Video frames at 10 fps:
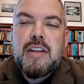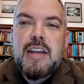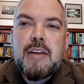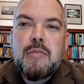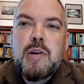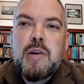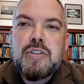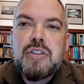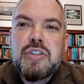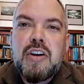and we want
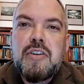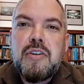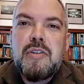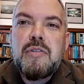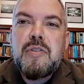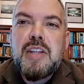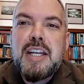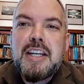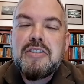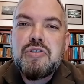to show you that
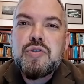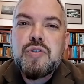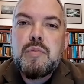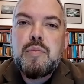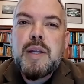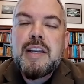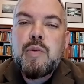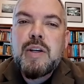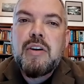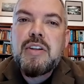it isn't true, but
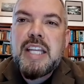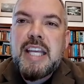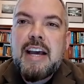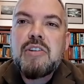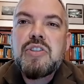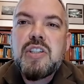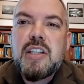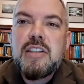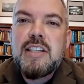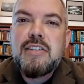we're going to couch it
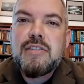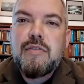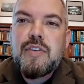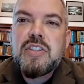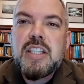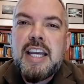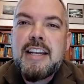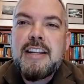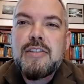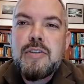in these
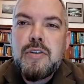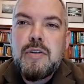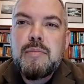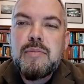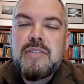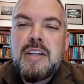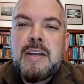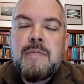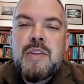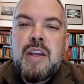sophisticated terms.
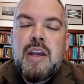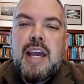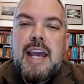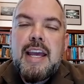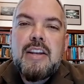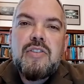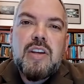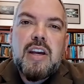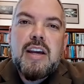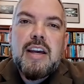And
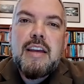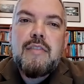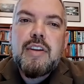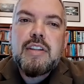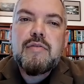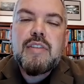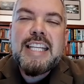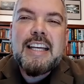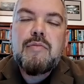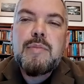effectively,
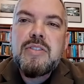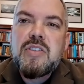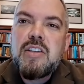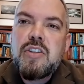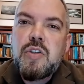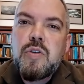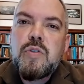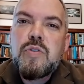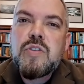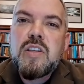governments then
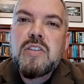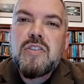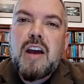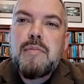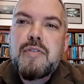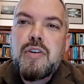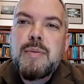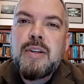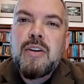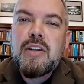use this type of
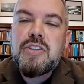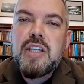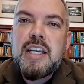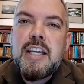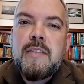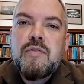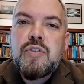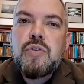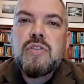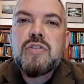terminology
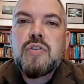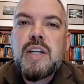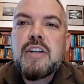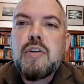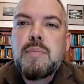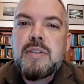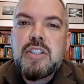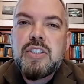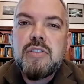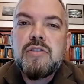to discredit
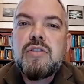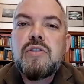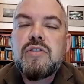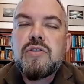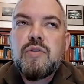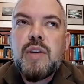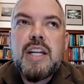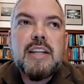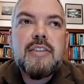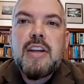opposition, to
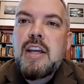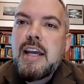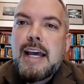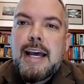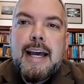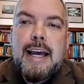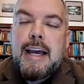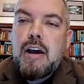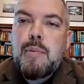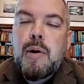discredit
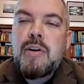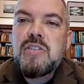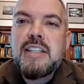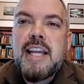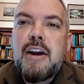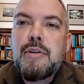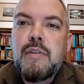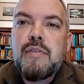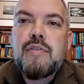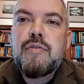opposing
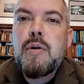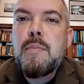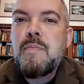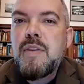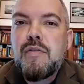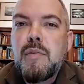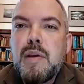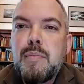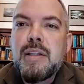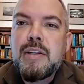narratives from
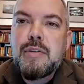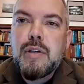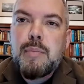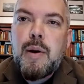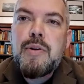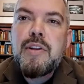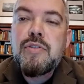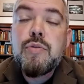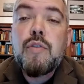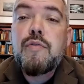their political
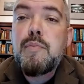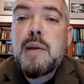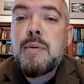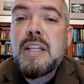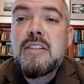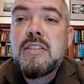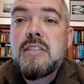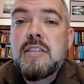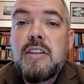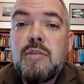opponents or from people that
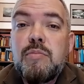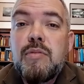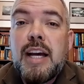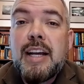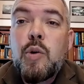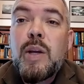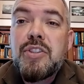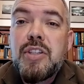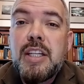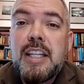just are
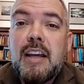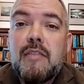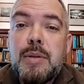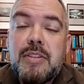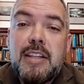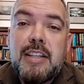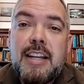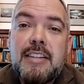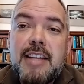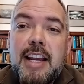questioning the government and
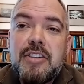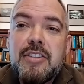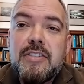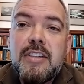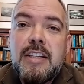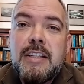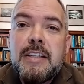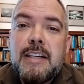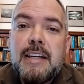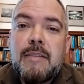its actions.
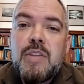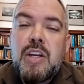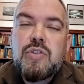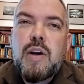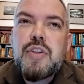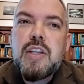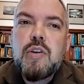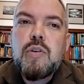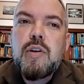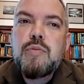So I think
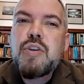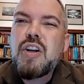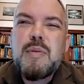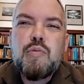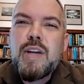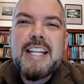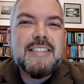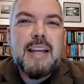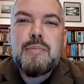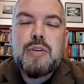we've got to be really
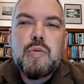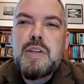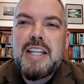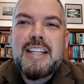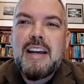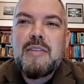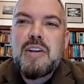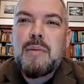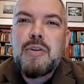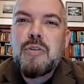skeptical when you
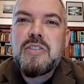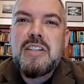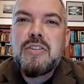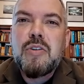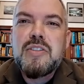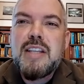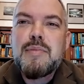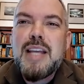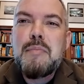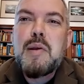come across these
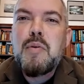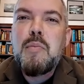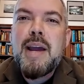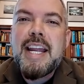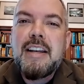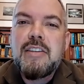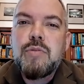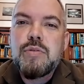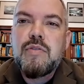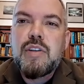concepts and people making these
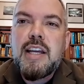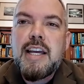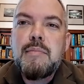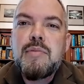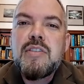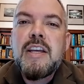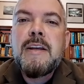sorts of claims.